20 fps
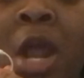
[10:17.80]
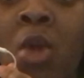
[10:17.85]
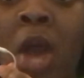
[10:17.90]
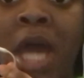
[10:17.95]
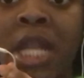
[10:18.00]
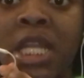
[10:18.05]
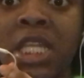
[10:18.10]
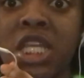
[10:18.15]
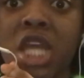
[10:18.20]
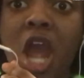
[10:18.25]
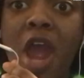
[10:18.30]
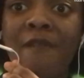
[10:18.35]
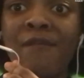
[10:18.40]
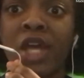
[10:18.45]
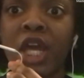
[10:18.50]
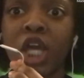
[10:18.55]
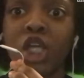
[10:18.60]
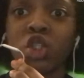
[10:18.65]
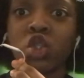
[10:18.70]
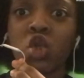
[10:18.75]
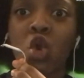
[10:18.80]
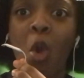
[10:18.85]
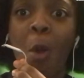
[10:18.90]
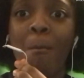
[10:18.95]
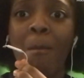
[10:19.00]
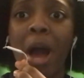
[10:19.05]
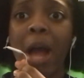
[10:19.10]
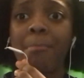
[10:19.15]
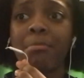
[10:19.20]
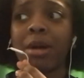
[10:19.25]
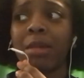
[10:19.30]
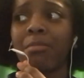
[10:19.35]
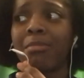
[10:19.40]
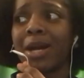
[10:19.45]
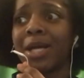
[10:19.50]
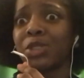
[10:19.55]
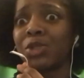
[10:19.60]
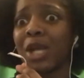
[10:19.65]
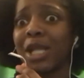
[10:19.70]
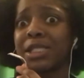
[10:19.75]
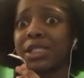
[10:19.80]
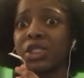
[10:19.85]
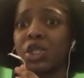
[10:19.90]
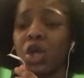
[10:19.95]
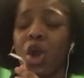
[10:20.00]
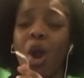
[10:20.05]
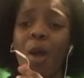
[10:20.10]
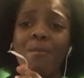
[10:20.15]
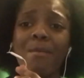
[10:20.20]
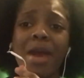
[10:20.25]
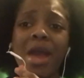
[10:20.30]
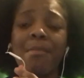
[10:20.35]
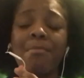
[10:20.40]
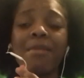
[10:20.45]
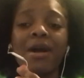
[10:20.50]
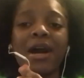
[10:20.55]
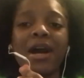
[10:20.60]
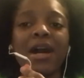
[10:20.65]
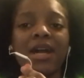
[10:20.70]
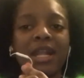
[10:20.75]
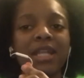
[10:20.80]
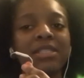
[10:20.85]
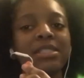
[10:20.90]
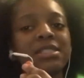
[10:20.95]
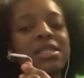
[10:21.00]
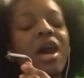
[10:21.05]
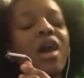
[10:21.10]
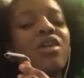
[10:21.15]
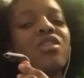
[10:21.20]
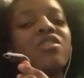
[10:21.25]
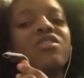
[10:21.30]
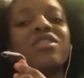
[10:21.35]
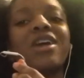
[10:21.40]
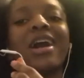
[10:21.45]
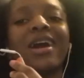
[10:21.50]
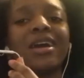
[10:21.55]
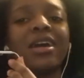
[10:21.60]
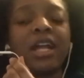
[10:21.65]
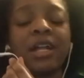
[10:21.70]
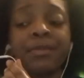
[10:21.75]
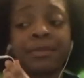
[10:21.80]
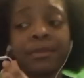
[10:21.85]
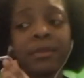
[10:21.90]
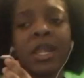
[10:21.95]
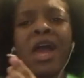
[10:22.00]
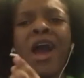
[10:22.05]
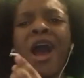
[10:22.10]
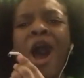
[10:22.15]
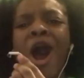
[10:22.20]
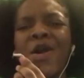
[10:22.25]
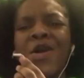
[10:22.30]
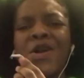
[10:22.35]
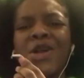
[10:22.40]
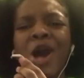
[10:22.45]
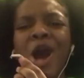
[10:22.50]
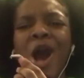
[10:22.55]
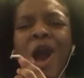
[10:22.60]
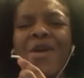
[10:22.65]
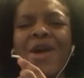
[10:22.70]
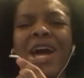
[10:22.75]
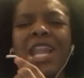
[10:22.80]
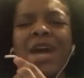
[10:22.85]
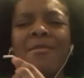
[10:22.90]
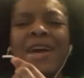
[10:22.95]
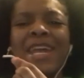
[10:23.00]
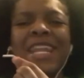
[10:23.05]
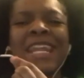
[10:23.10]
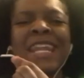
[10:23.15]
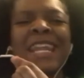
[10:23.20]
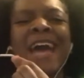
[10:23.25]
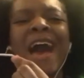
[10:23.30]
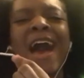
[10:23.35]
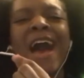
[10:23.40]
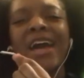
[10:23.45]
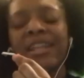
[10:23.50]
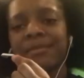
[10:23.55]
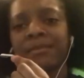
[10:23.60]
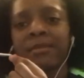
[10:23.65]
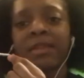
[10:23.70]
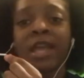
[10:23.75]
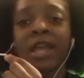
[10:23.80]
run your fingers through mine, but my dread's too big, but that's alright. My